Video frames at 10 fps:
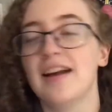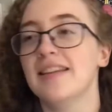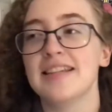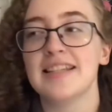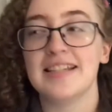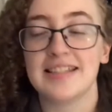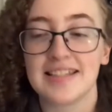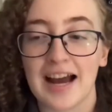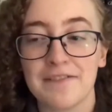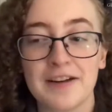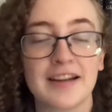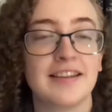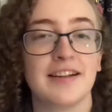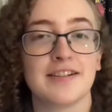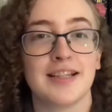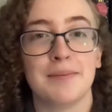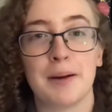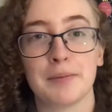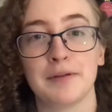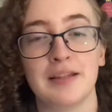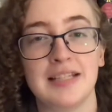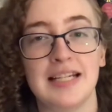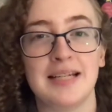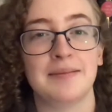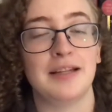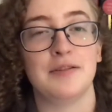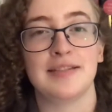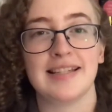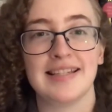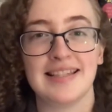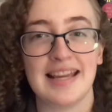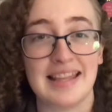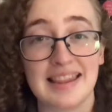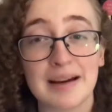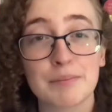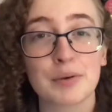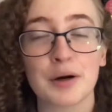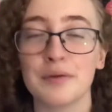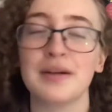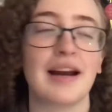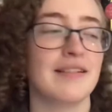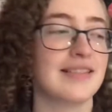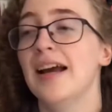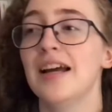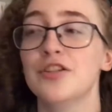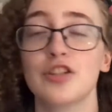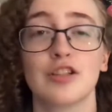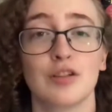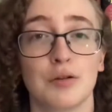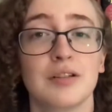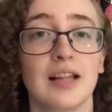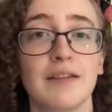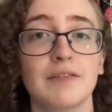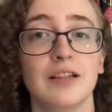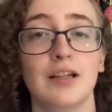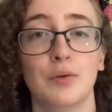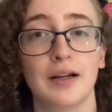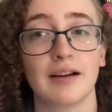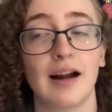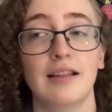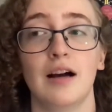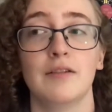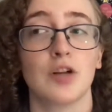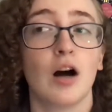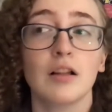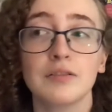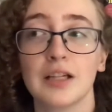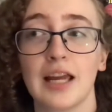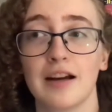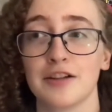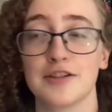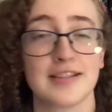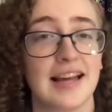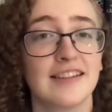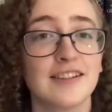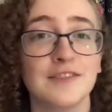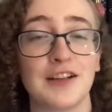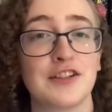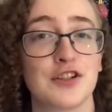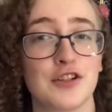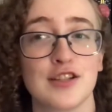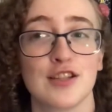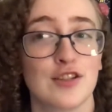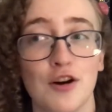This is sapphic. There's a member of the team that uses they/them pronouns. It's just so delightfully queer. I loved all of the characters and their adventures so